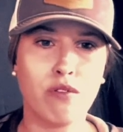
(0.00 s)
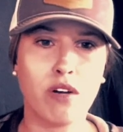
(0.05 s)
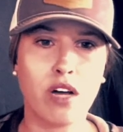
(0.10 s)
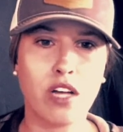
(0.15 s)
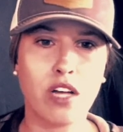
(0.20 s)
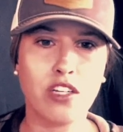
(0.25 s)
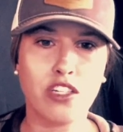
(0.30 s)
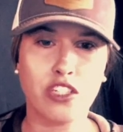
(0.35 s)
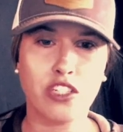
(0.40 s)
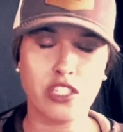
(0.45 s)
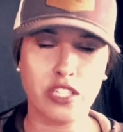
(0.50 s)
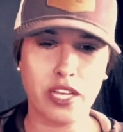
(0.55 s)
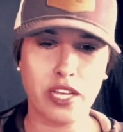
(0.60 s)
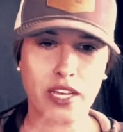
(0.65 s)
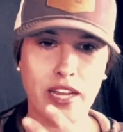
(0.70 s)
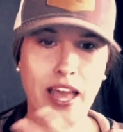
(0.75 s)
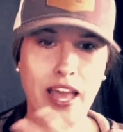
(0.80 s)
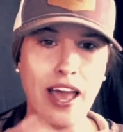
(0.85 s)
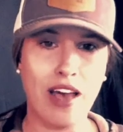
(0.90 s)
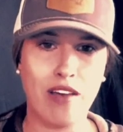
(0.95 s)
understand
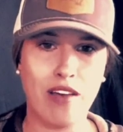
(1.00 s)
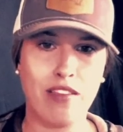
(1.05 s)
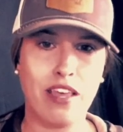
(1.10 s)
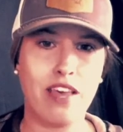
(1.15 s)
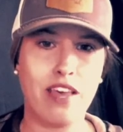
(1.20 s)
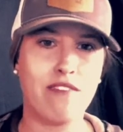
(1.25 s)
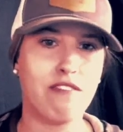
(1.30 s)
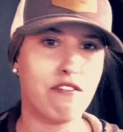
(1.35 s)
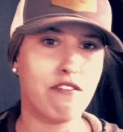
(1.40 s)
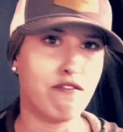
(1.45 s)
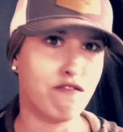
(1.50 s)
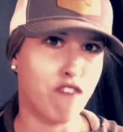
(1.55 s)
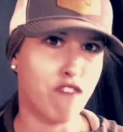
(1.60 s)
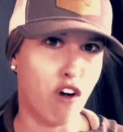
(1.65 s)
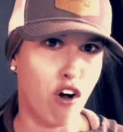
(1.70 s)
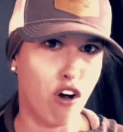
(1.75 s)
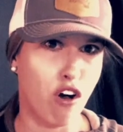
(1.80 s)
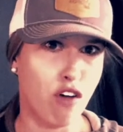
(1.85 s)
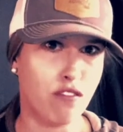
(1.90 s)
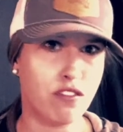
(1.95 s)
how they have
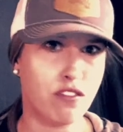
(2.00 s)
evolved